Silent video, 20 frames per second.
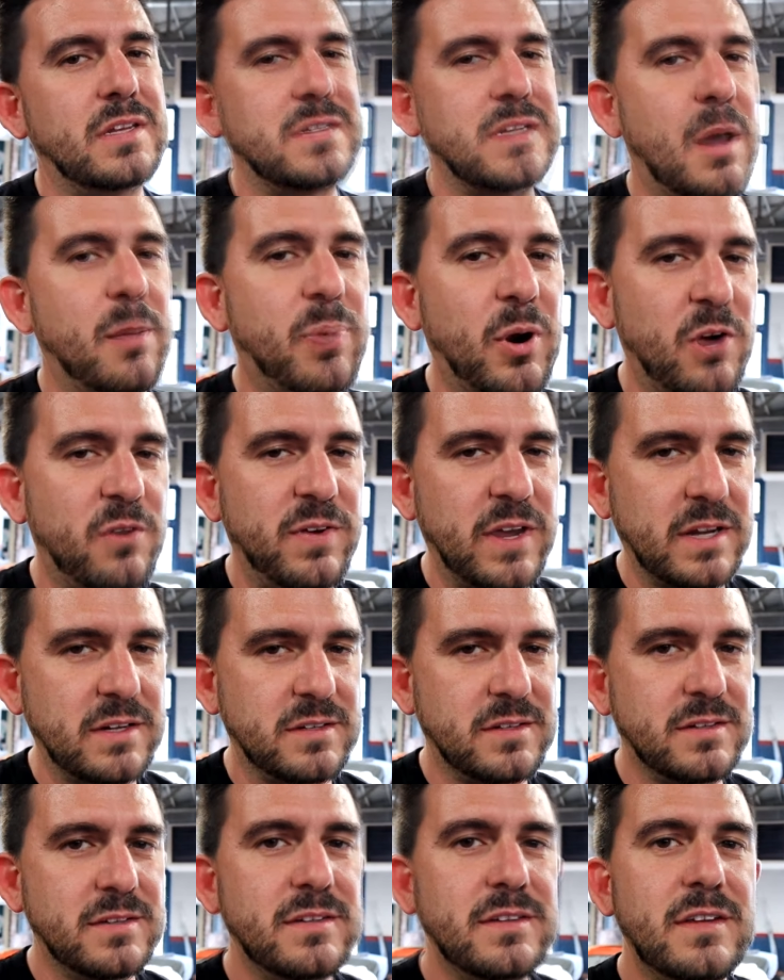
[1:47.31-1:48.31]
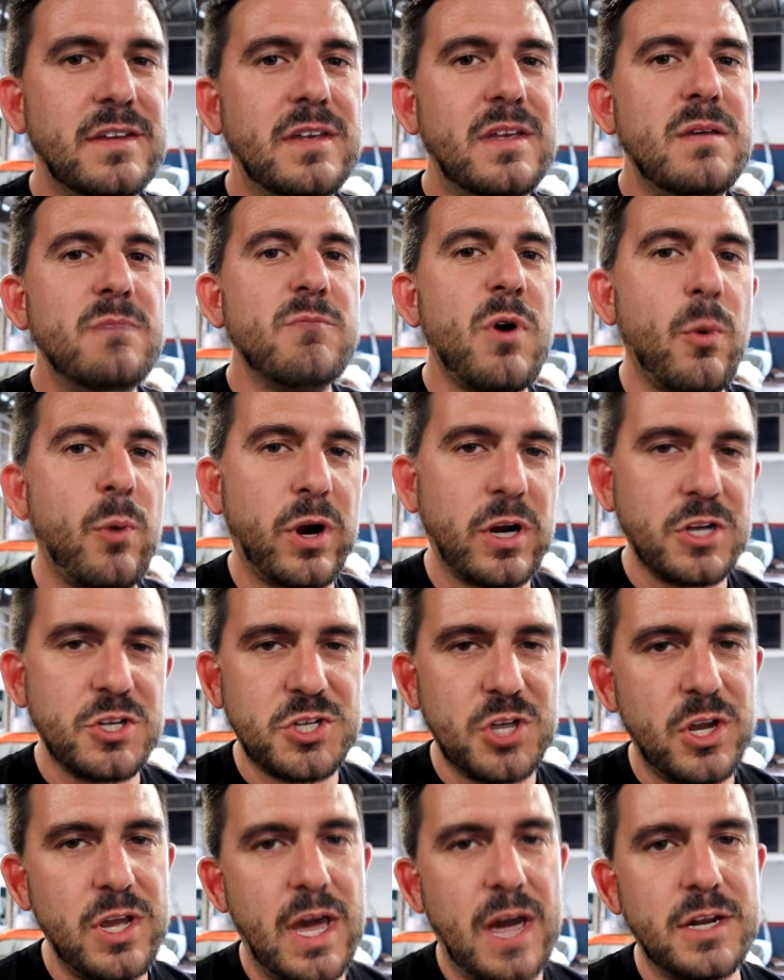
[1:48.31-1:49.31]
It's not perfect, but we're gonna
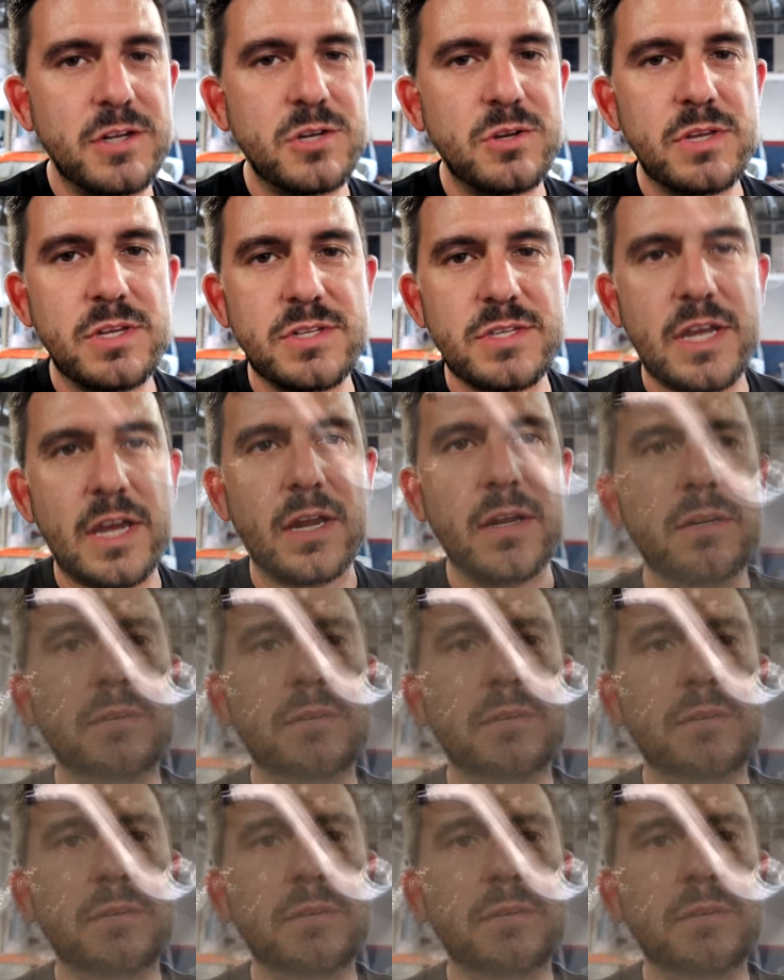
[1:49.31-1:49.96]
show you how to do this thing.